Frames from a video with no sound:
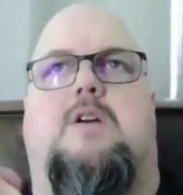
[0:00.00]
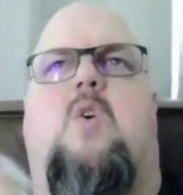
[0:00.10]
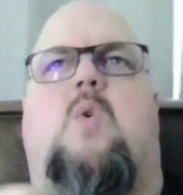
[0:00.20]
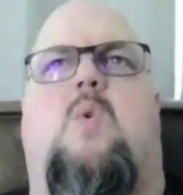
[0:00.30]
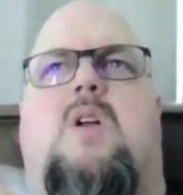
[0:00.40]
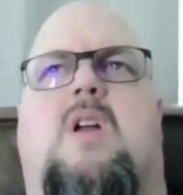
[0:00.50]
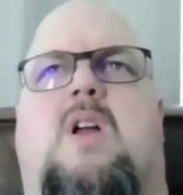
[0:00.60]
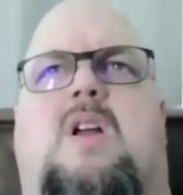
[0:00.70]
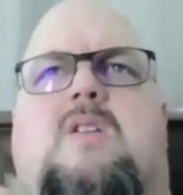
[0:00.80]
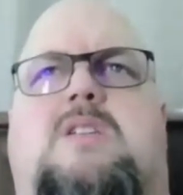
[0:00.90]
Oh,
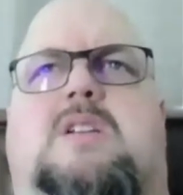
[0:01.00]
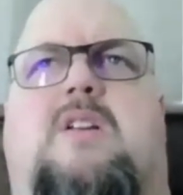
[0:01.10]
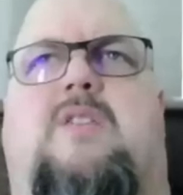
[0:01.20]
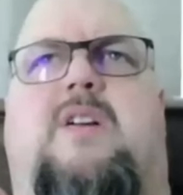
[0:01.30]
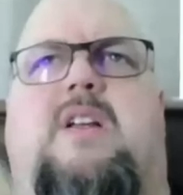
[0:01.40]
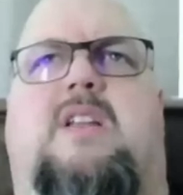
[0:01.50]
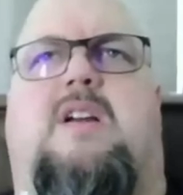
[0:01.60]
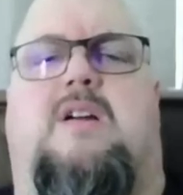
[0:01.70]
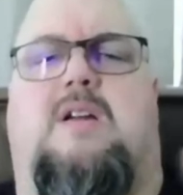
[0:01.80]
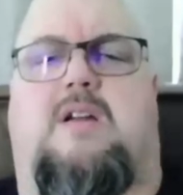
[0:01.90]
there's something right
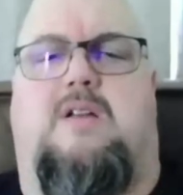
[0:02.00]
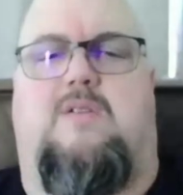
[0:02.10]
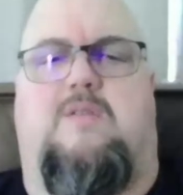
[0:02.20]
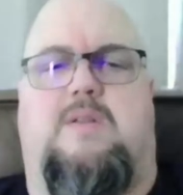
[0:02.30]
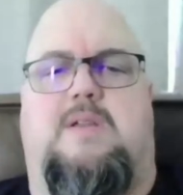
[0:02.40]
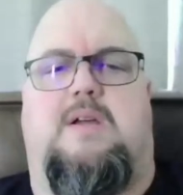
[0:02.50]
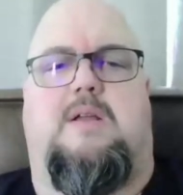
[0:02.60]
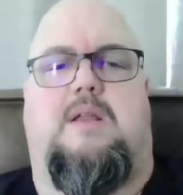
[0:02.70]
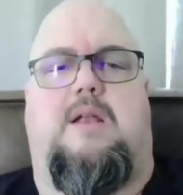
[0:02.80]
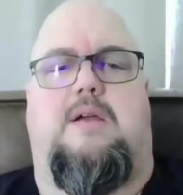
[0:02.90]
there. I don't know what the heck
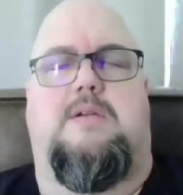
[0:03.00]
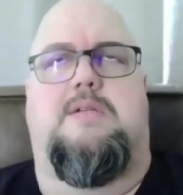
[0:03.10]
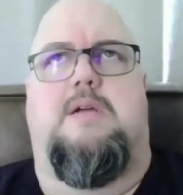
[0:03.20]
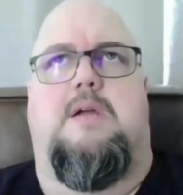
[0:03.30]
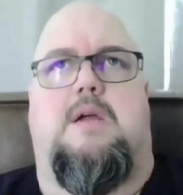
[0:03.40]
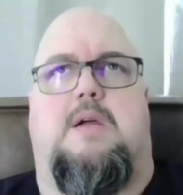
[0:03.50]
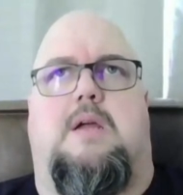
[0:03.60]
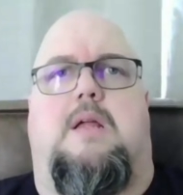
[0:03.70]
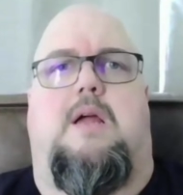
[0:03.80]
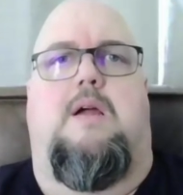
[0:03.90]
that is.
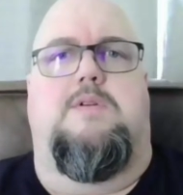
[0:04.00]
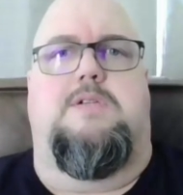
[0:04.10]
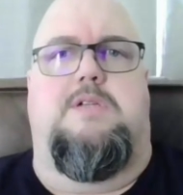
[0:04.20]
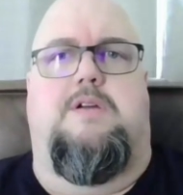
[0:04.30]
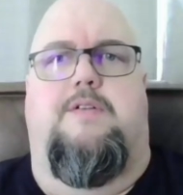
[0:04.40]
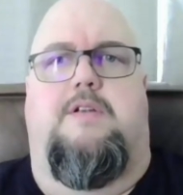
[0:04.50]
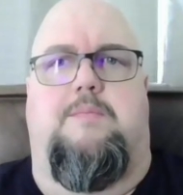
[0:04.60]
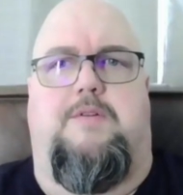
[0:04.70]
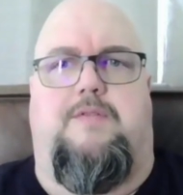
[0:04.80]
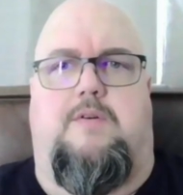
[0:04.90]
That was different than
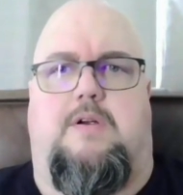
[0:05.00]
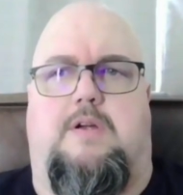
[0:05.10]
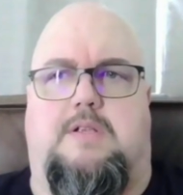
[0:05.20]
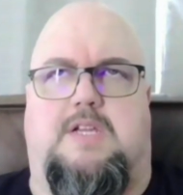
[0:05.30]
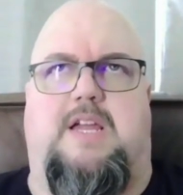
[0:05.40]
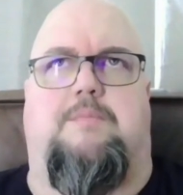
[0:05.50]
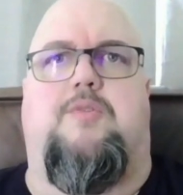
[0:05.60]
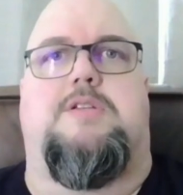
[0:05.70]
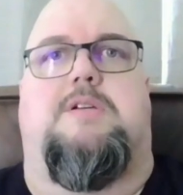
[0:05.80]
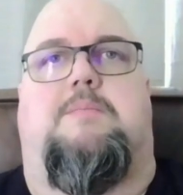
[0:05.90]
before. It's like it
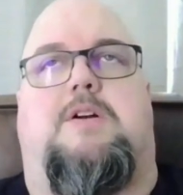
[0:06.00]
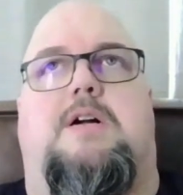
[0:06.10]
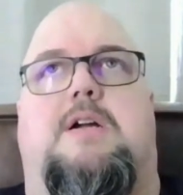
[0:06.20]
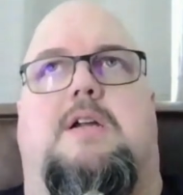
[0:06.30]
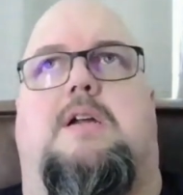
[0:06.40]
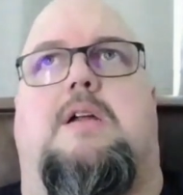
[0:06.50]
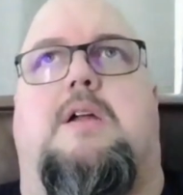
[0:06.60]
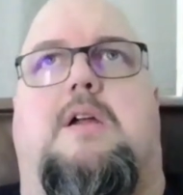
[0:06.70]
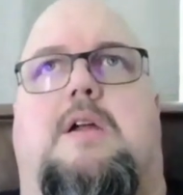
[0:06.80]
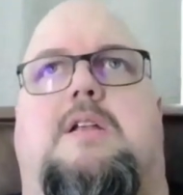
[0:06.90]
put some gunk
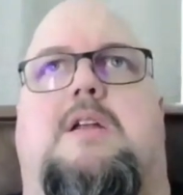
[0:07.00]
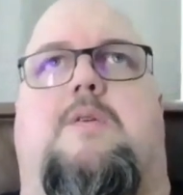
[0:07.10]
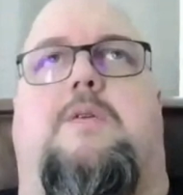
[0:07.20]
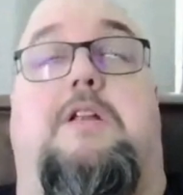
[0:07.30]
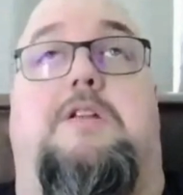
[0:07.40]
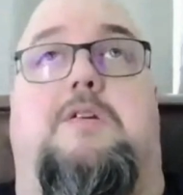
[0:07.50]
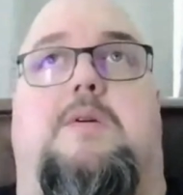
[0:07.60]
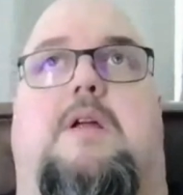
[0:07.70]
down into it.